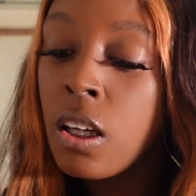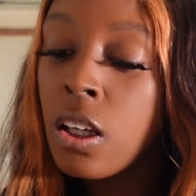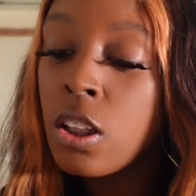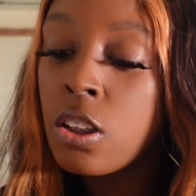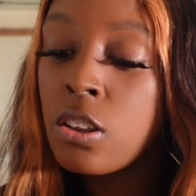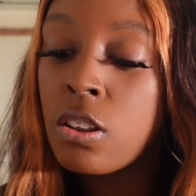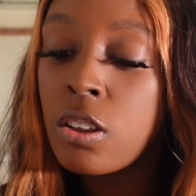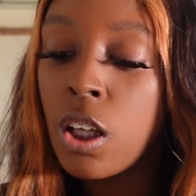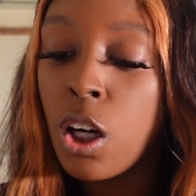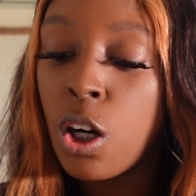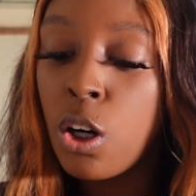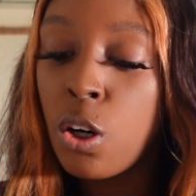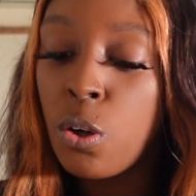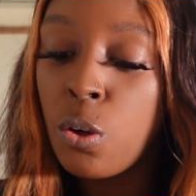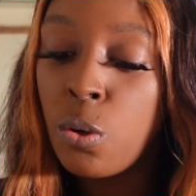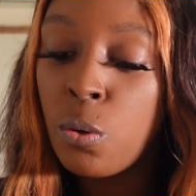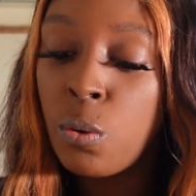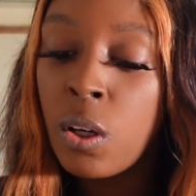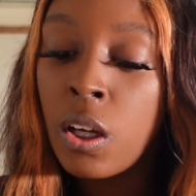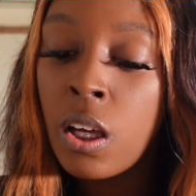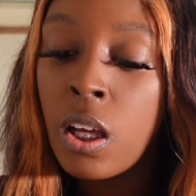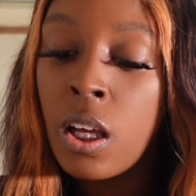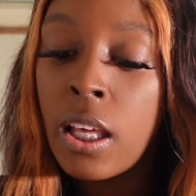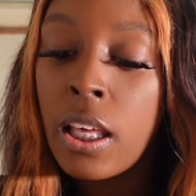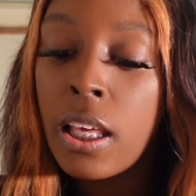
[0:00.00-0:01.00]
So,
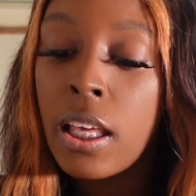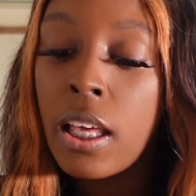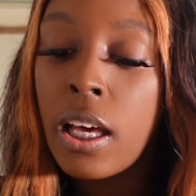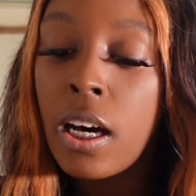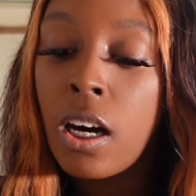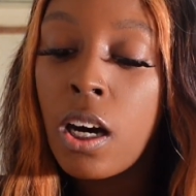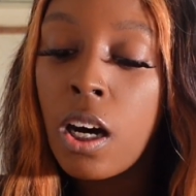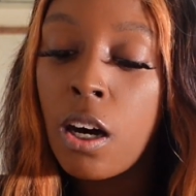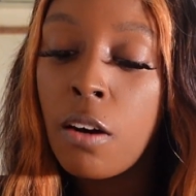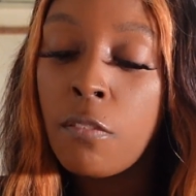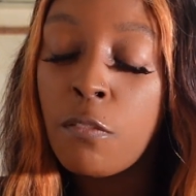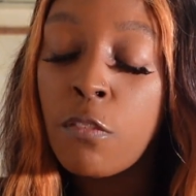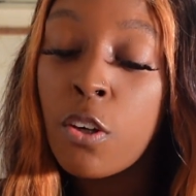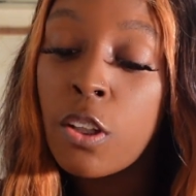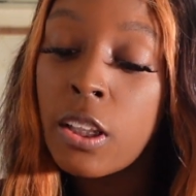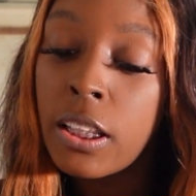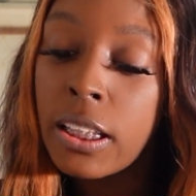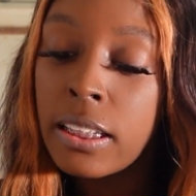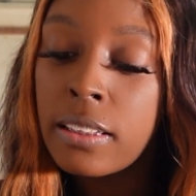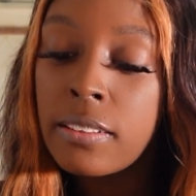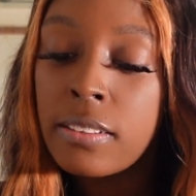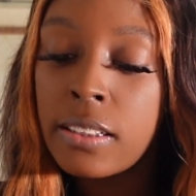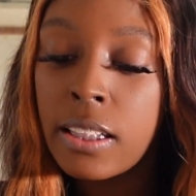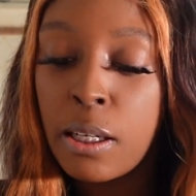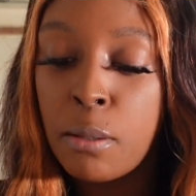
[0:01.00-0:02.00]
for the
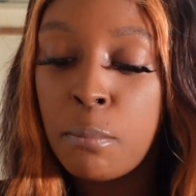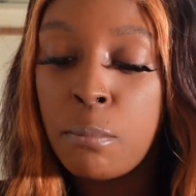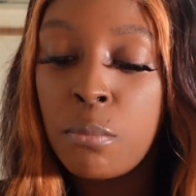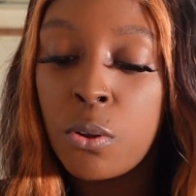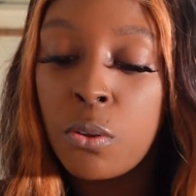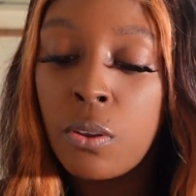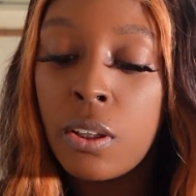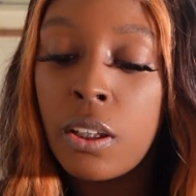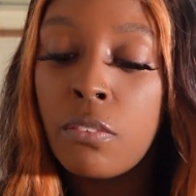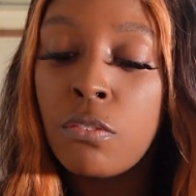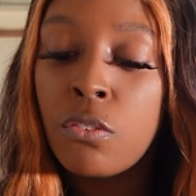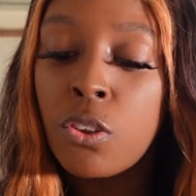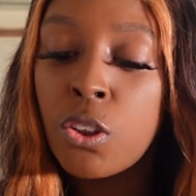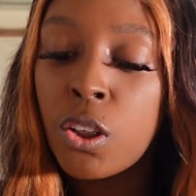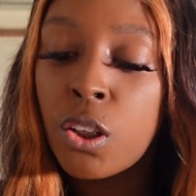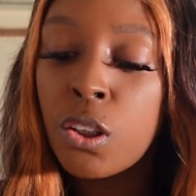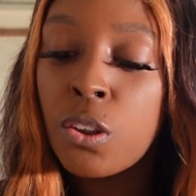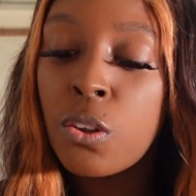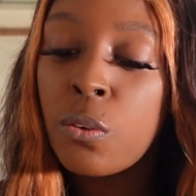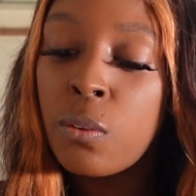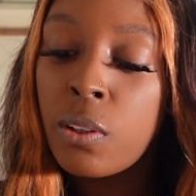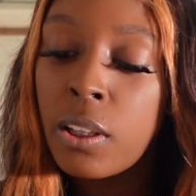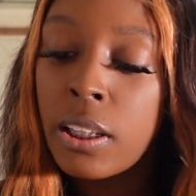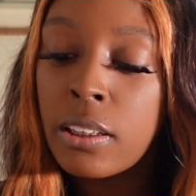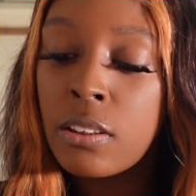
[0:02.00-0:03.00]
example, if you're
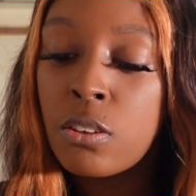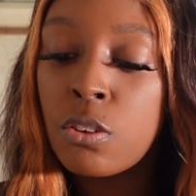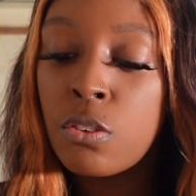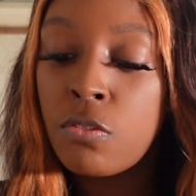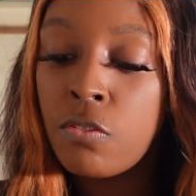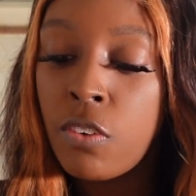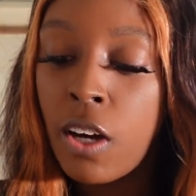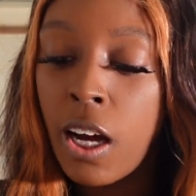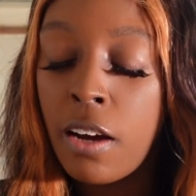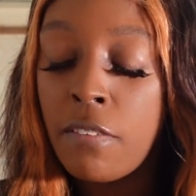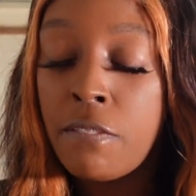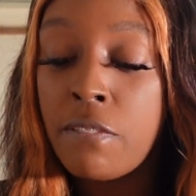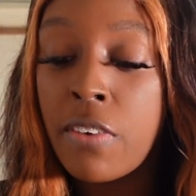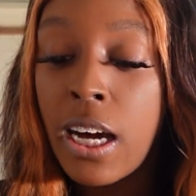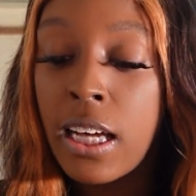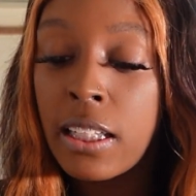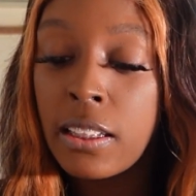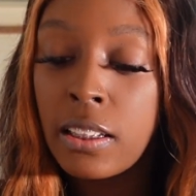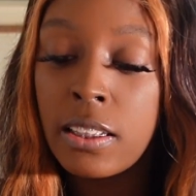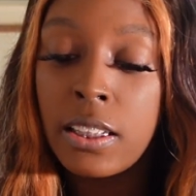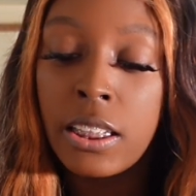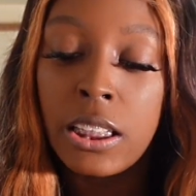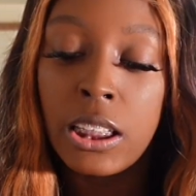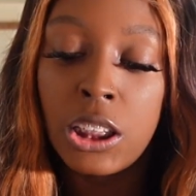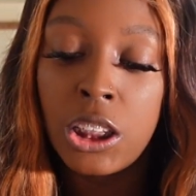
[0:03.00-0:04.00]
going to find a
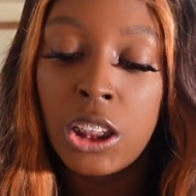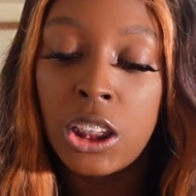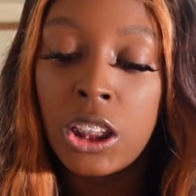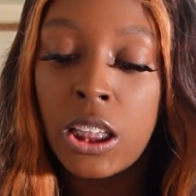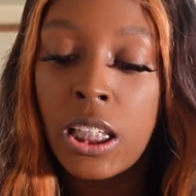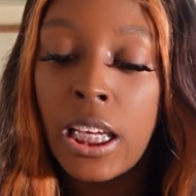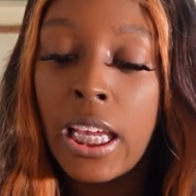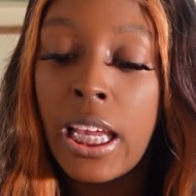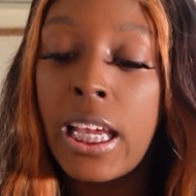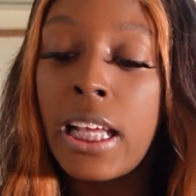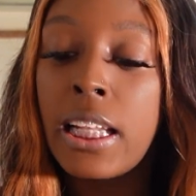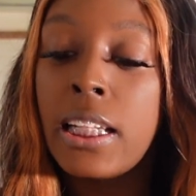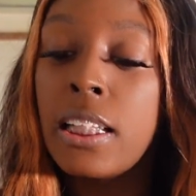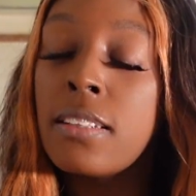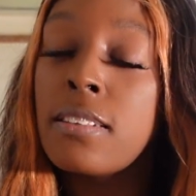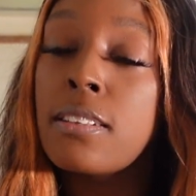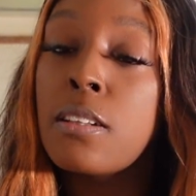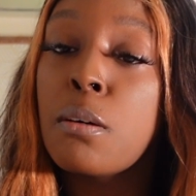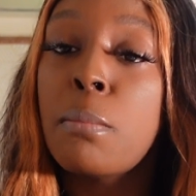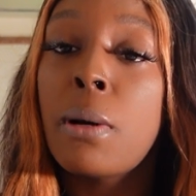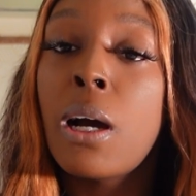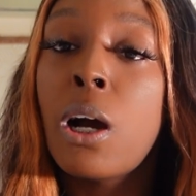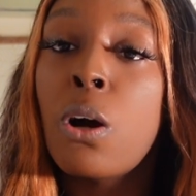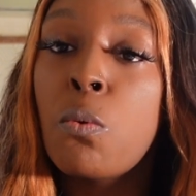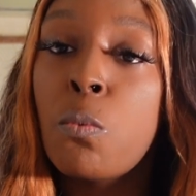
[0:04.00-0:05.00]
niche and it's
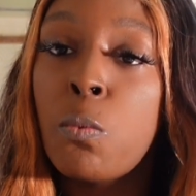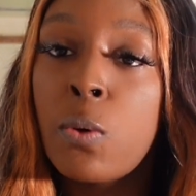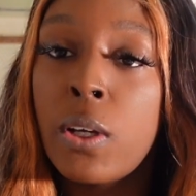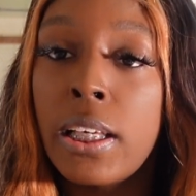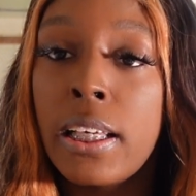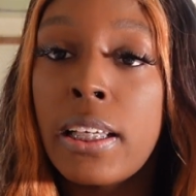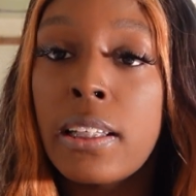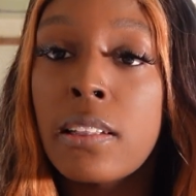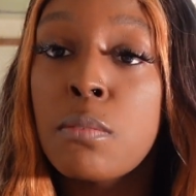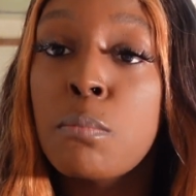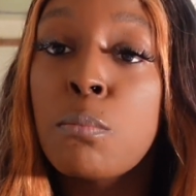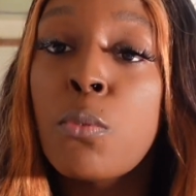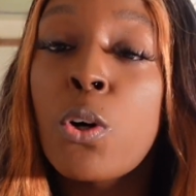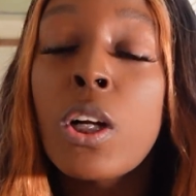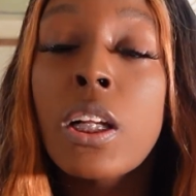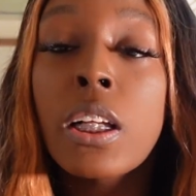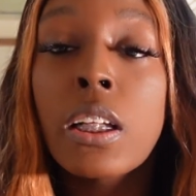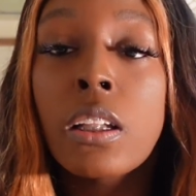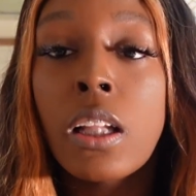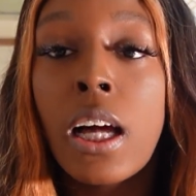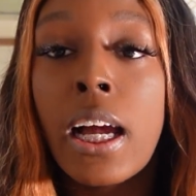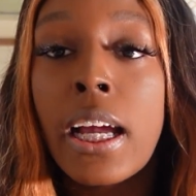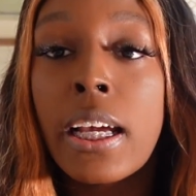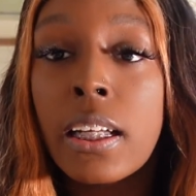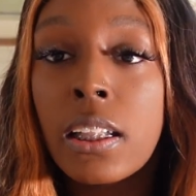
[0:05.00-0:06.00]
about wigs, more than
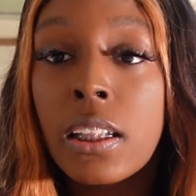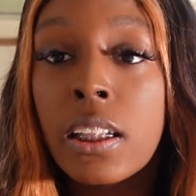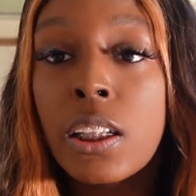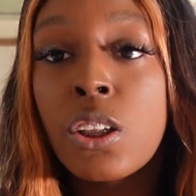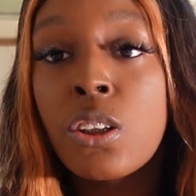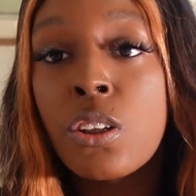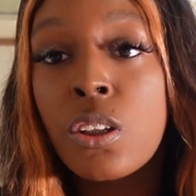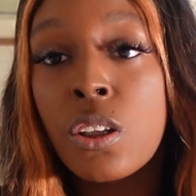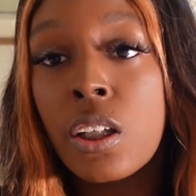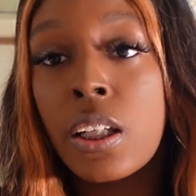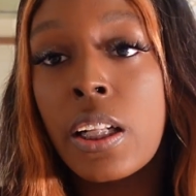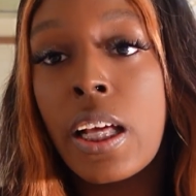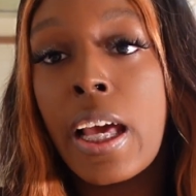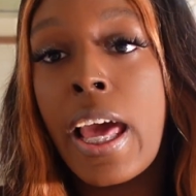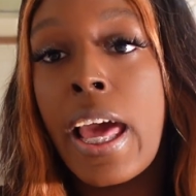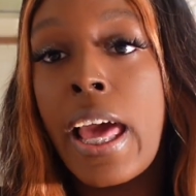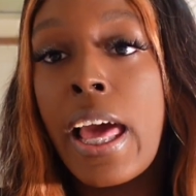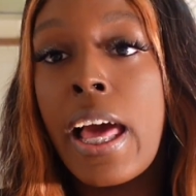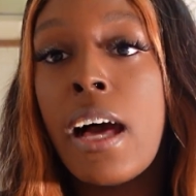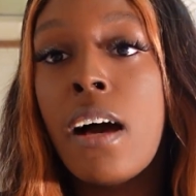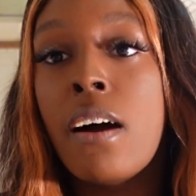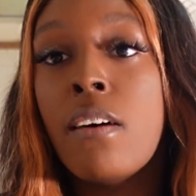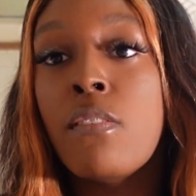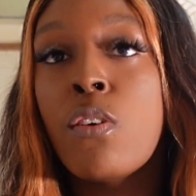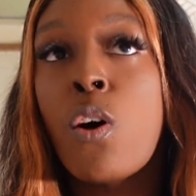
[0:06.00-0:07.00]
likely you're going to
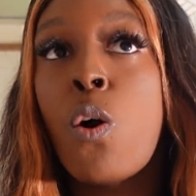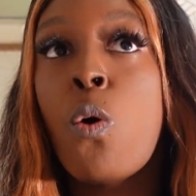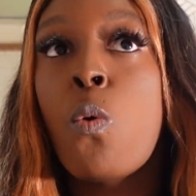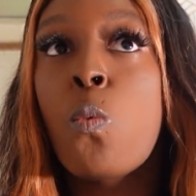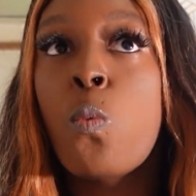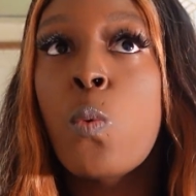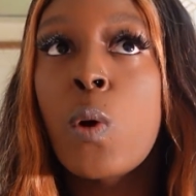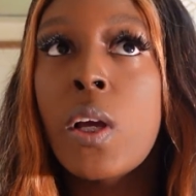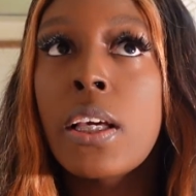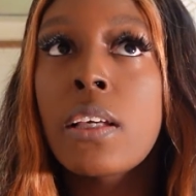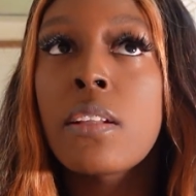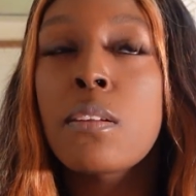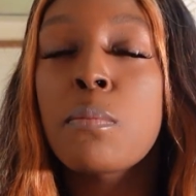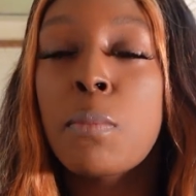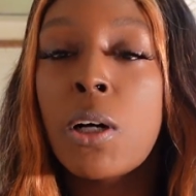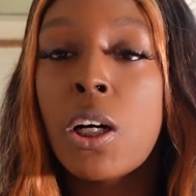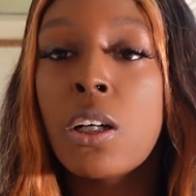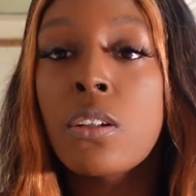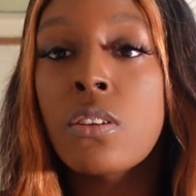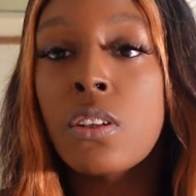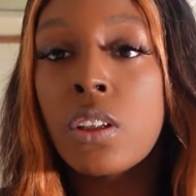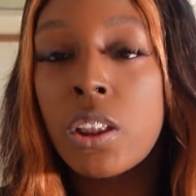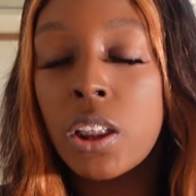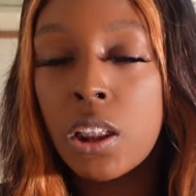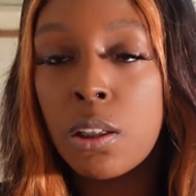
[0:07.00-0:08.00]
have wig
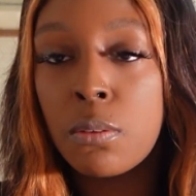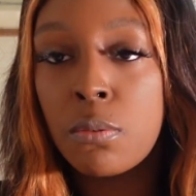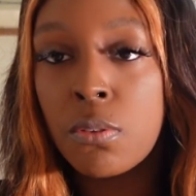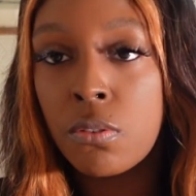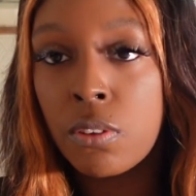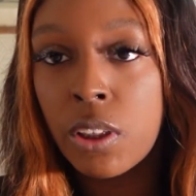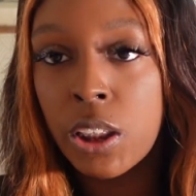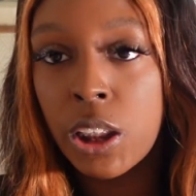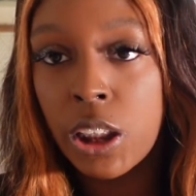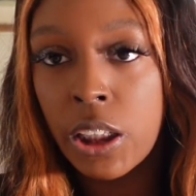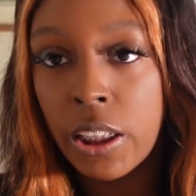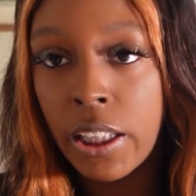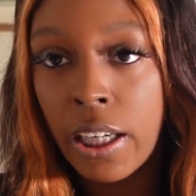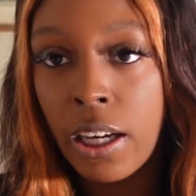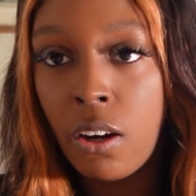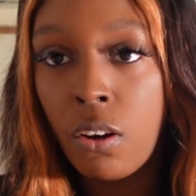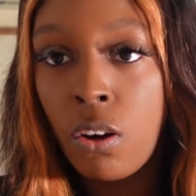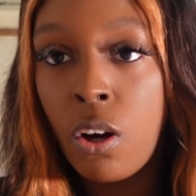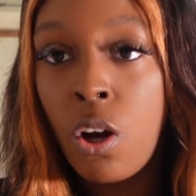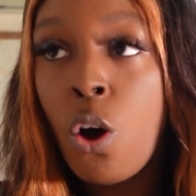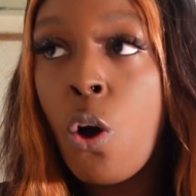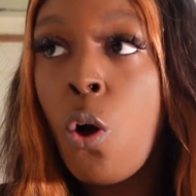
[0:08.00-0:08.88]
sponsorships reaching out.